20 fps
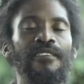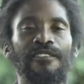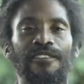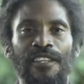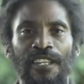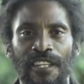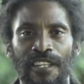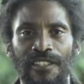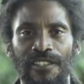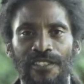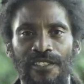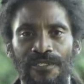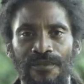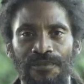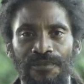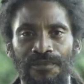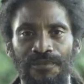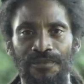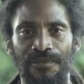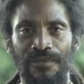Thing is,
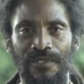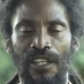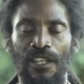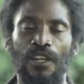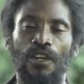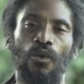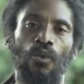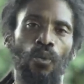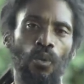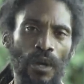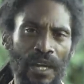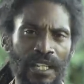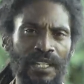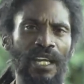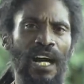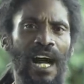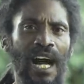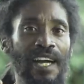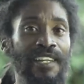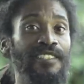
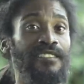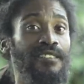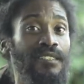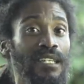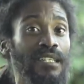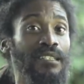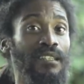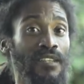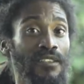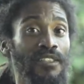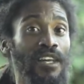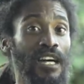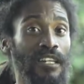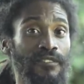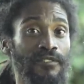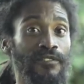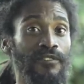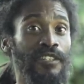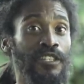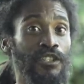when I did that
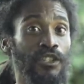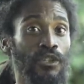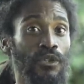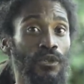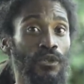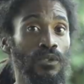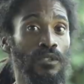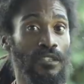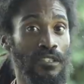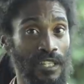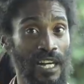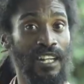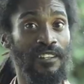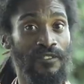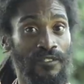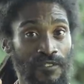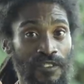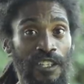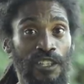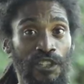
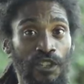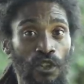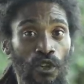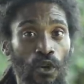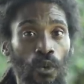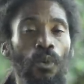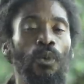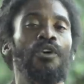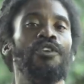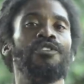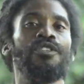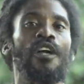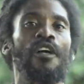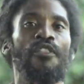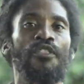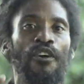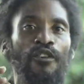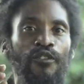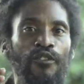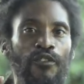video was
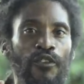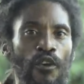the